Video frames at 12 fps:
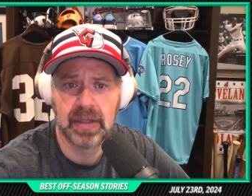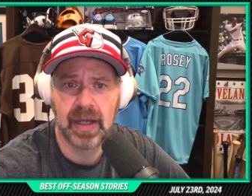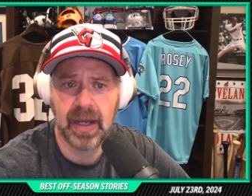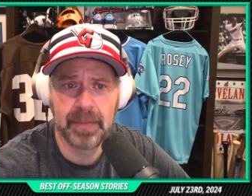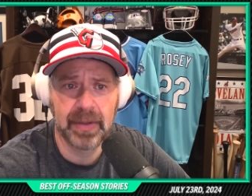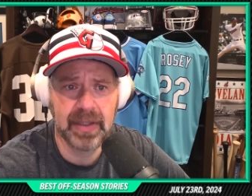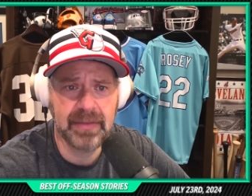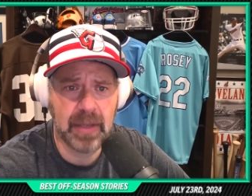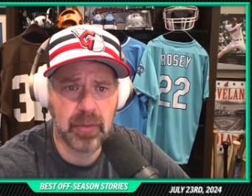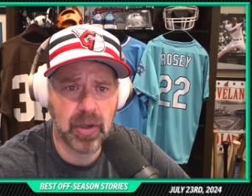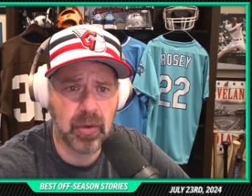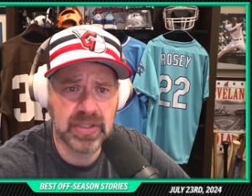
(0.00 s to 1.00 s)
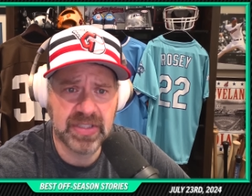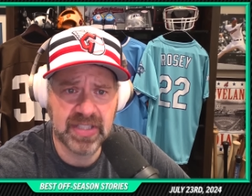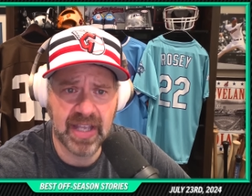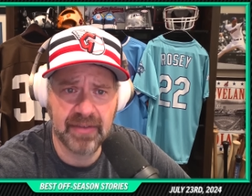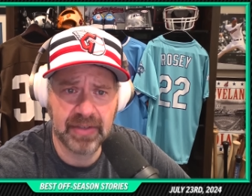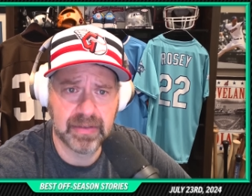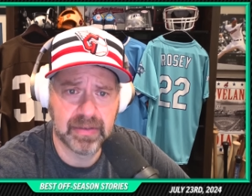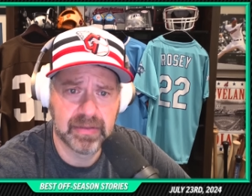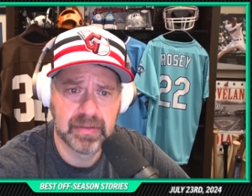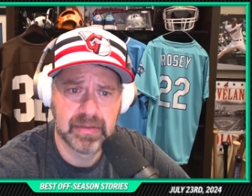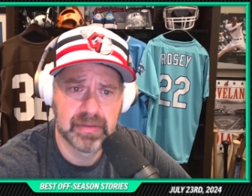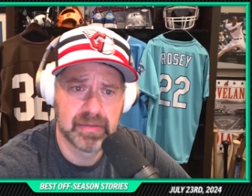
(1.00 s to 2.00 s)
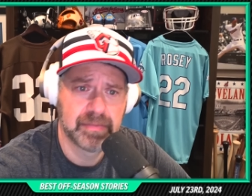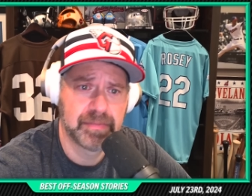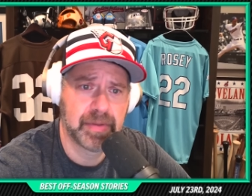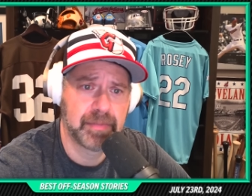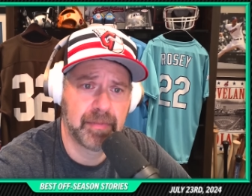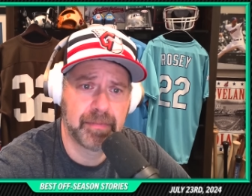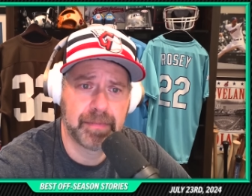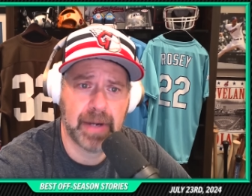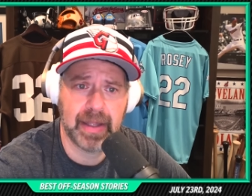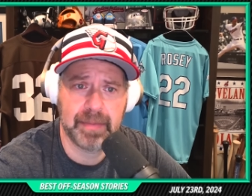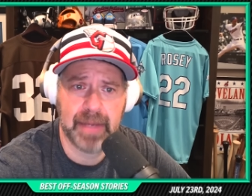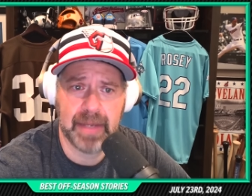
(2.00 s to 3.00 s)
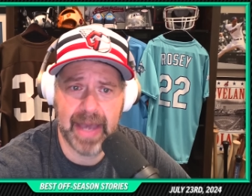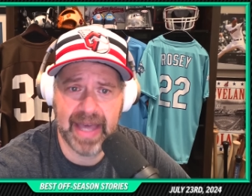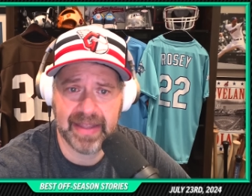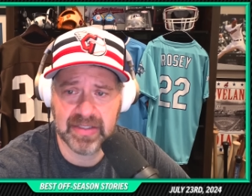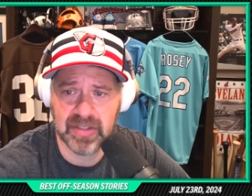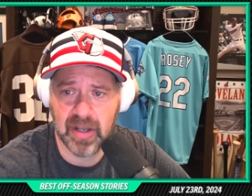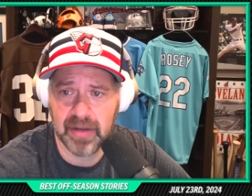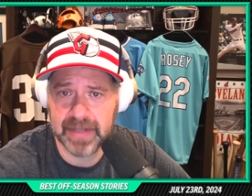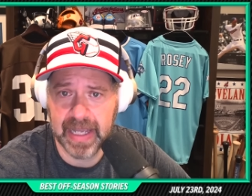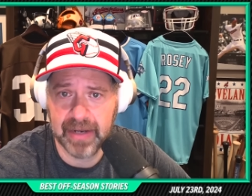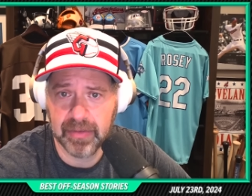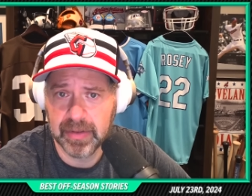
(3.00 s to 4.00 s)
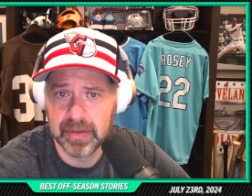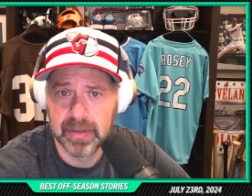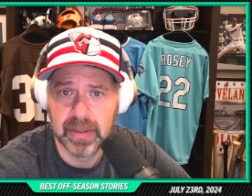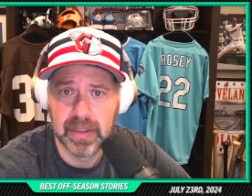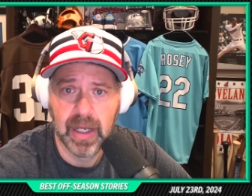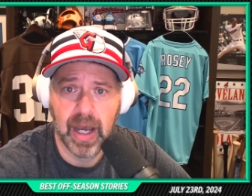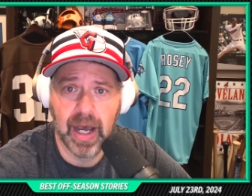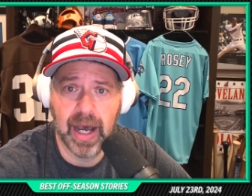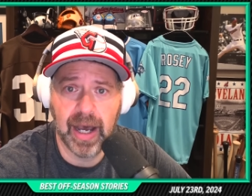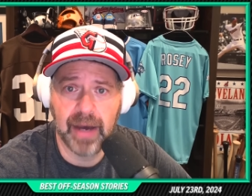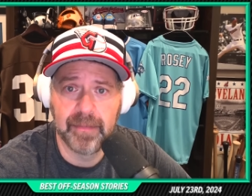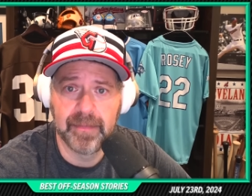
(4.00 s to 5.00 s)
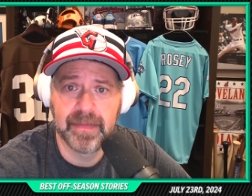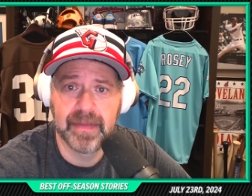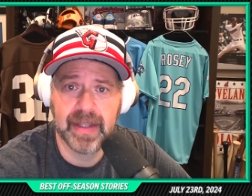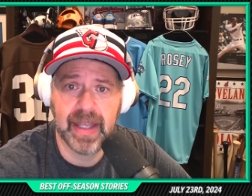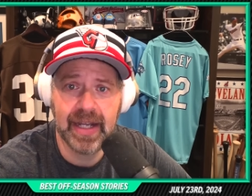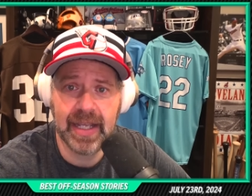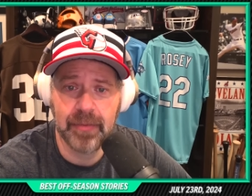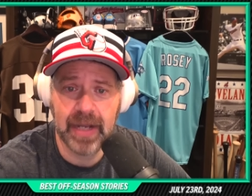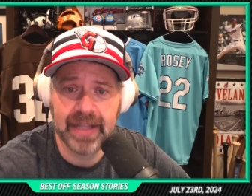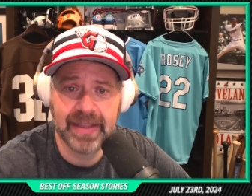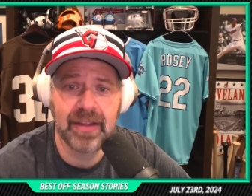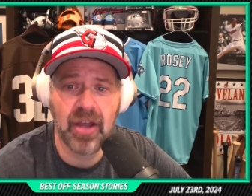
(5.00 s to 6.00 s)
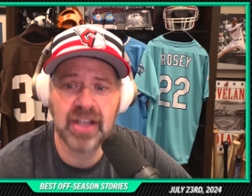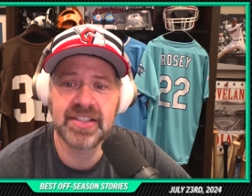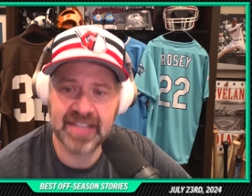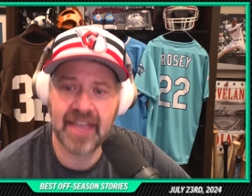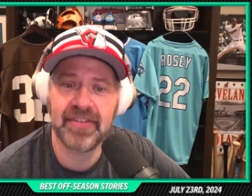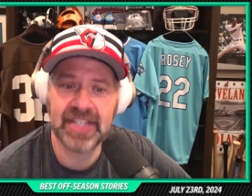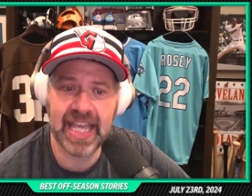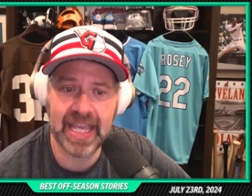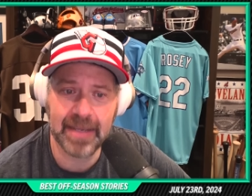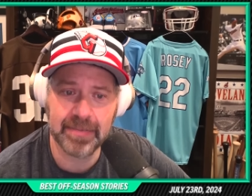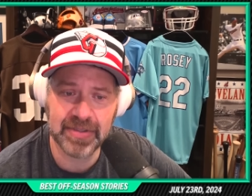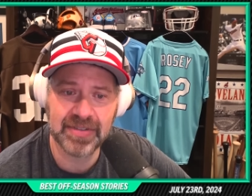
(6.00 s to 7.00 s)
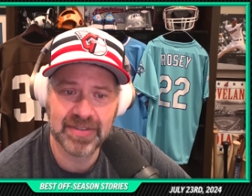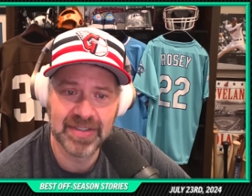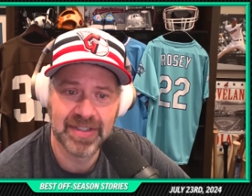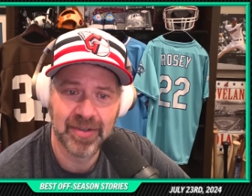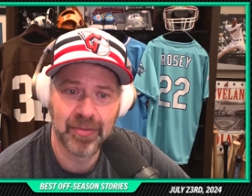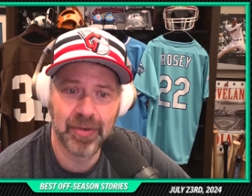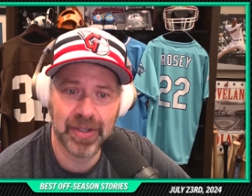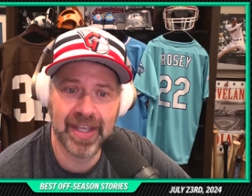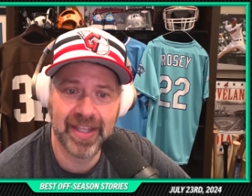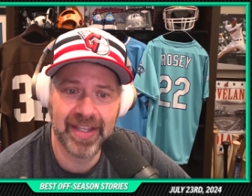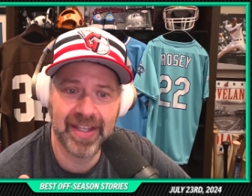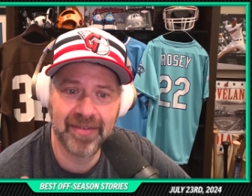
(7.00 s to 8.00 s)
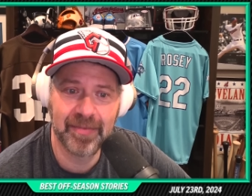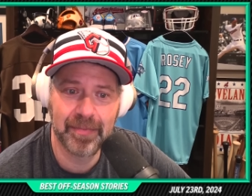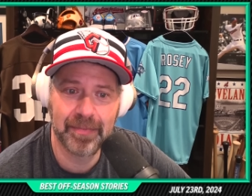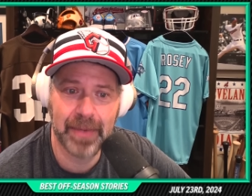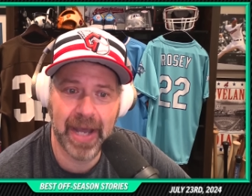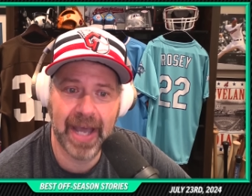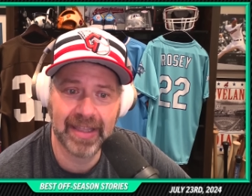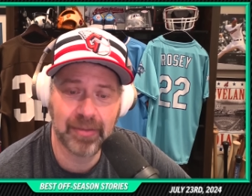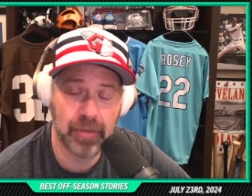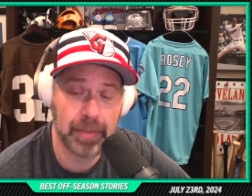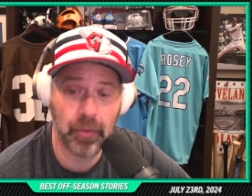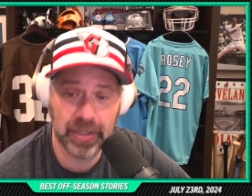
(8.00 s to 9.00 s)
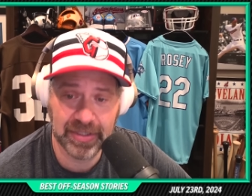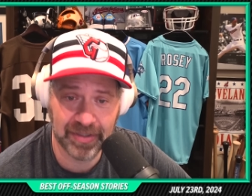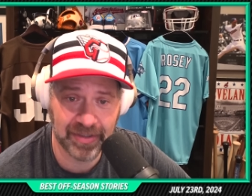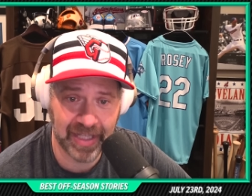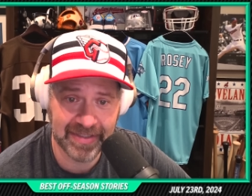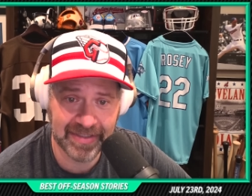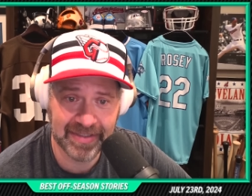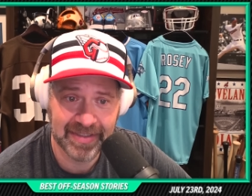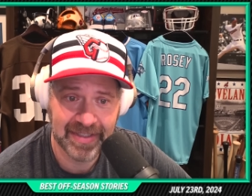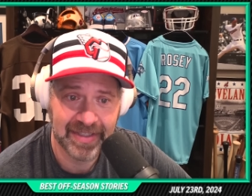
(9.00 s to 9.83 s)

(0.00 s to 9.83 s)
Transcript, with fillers: I believe they were zero oh and seven, but probably my math is off now. Um, at any rate, they lost seven games where they by three points or less.